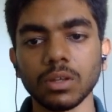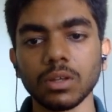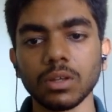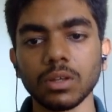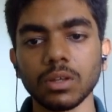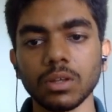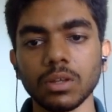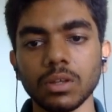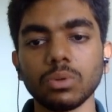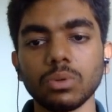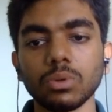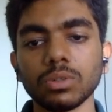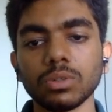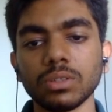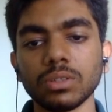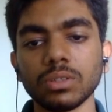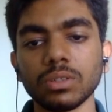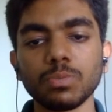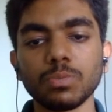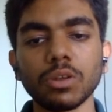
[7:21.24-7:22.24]
So
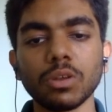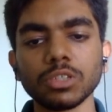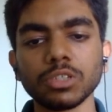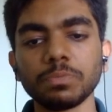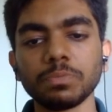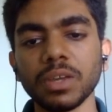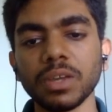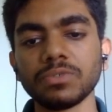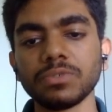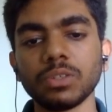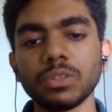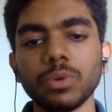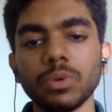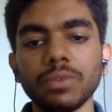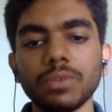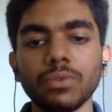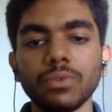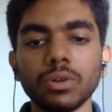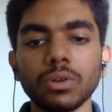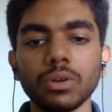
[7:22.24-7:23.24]
this project paves the way
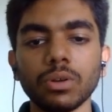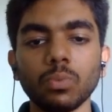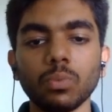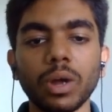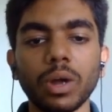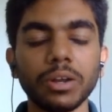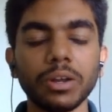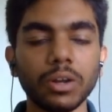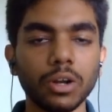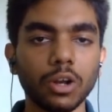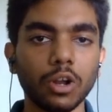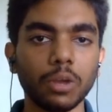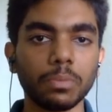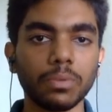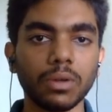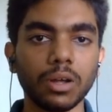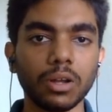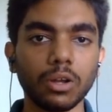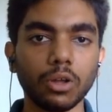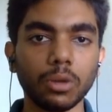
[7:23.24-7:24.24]
for wider
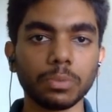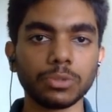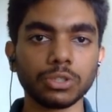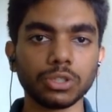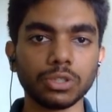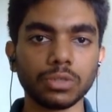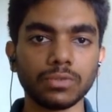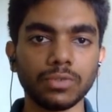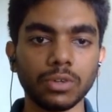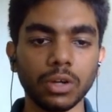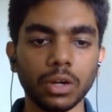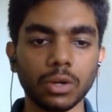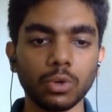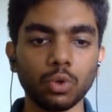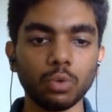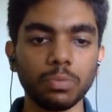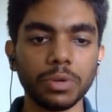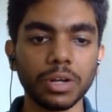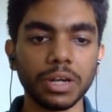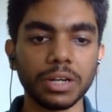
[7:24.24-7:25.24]
adoption of
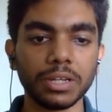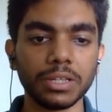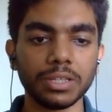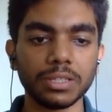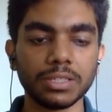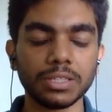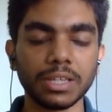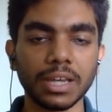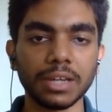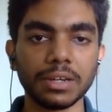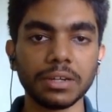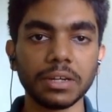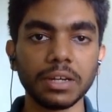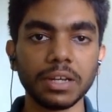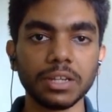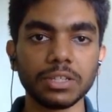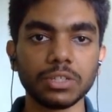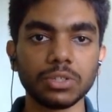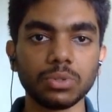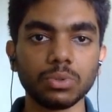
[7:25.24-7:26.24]
Kubernetes and
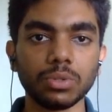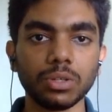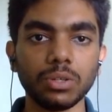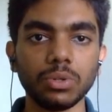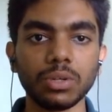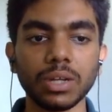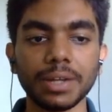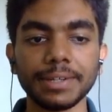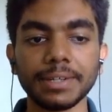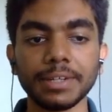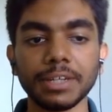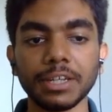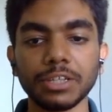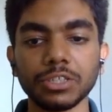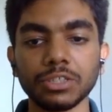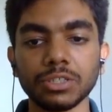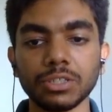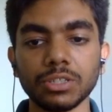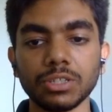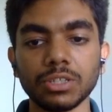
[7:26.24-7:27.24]
relates to the United
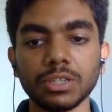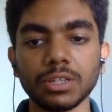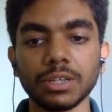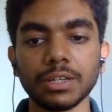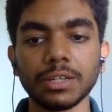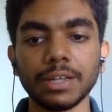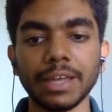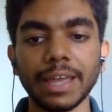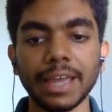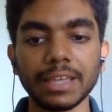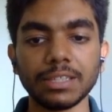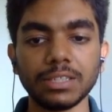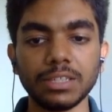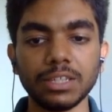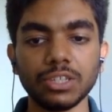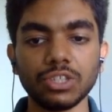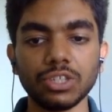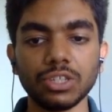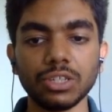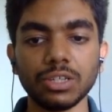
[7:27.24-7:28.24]
Nations
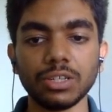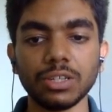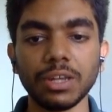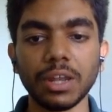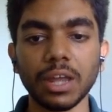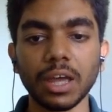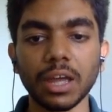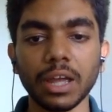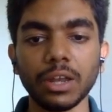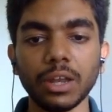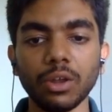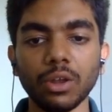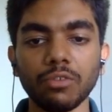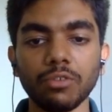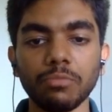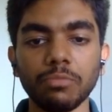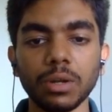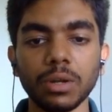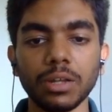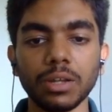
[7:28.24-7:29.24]
SDG 9
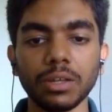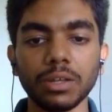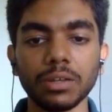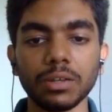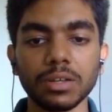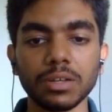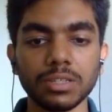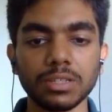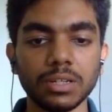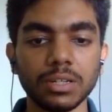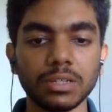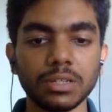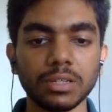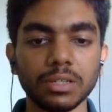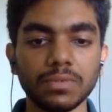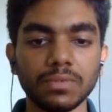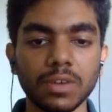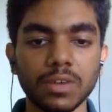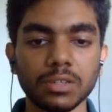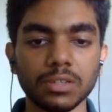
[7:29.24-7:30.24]
of building resilient
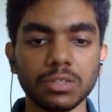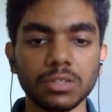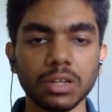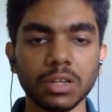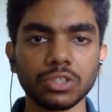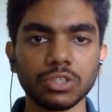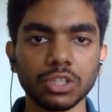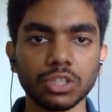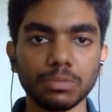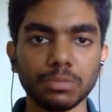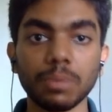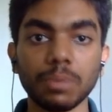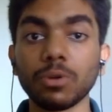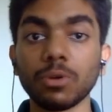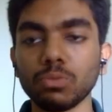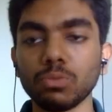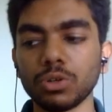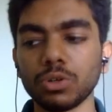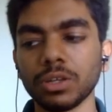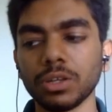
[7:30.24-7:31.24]
infrastructure by
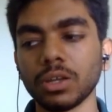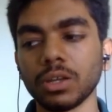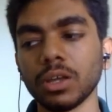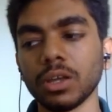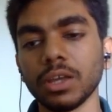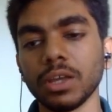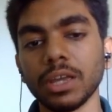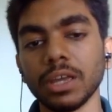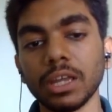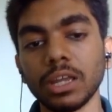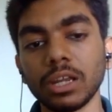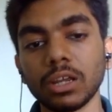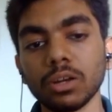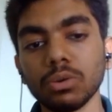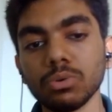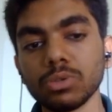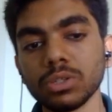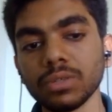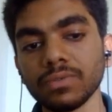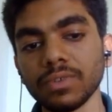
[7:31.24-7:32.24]
promoting
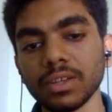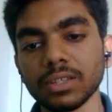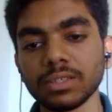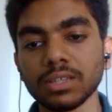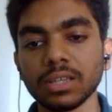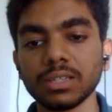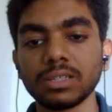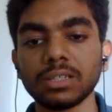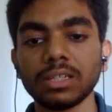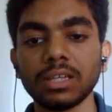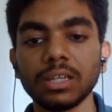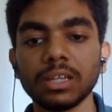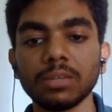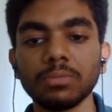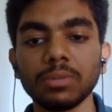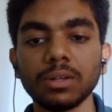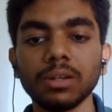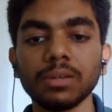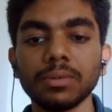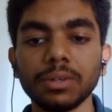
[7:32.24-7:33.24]
inclusive and
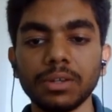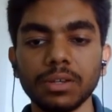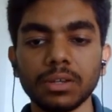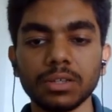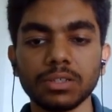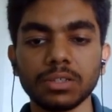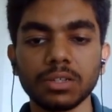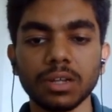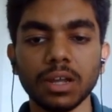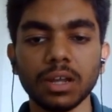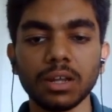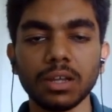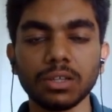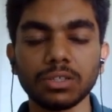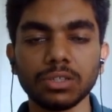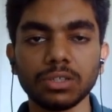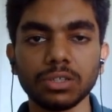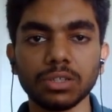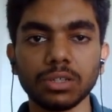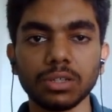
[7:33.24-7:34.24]
sustainable
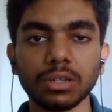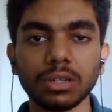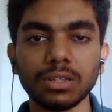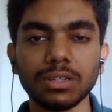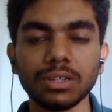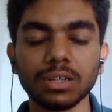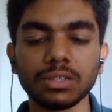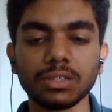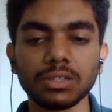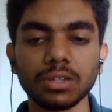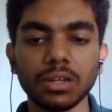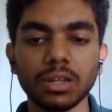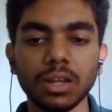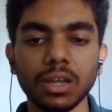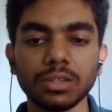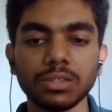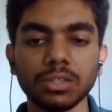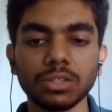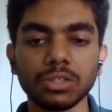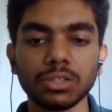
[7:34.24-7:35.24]

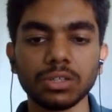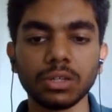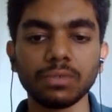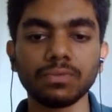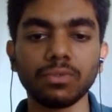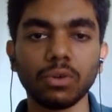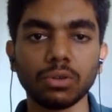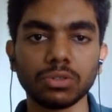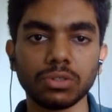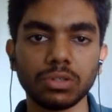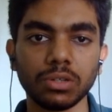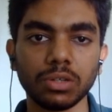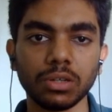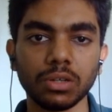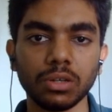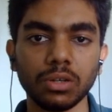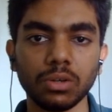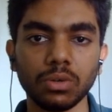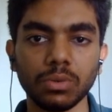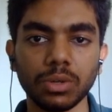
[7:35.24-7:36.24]
industrialization and fostering
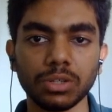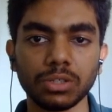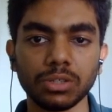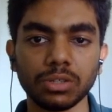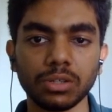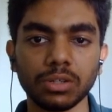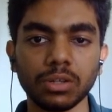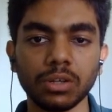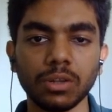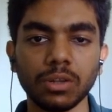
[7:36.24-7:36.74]
innovation.